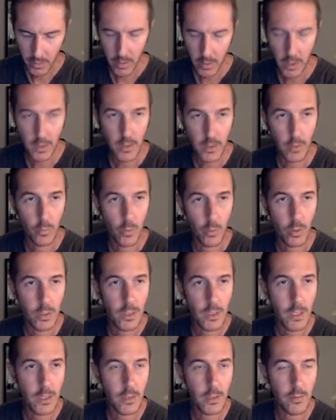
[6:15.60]
And then we'll
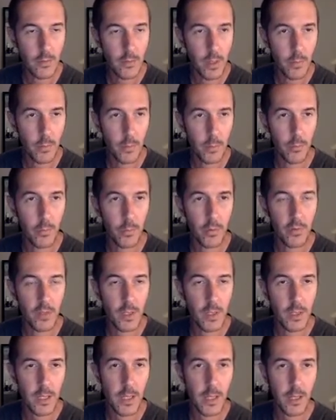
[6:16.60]
clean this up and
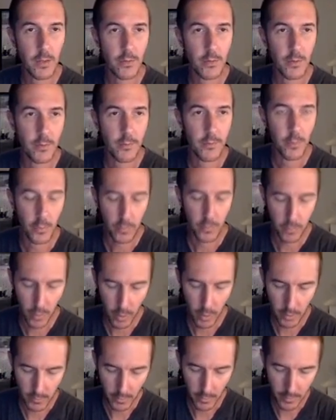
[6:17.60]
present that as the first
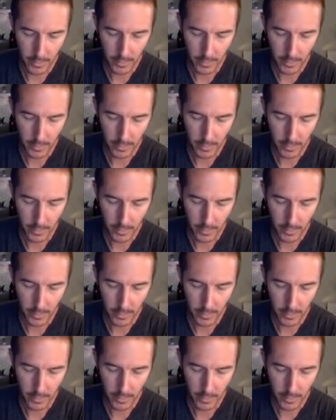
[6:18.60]
part of our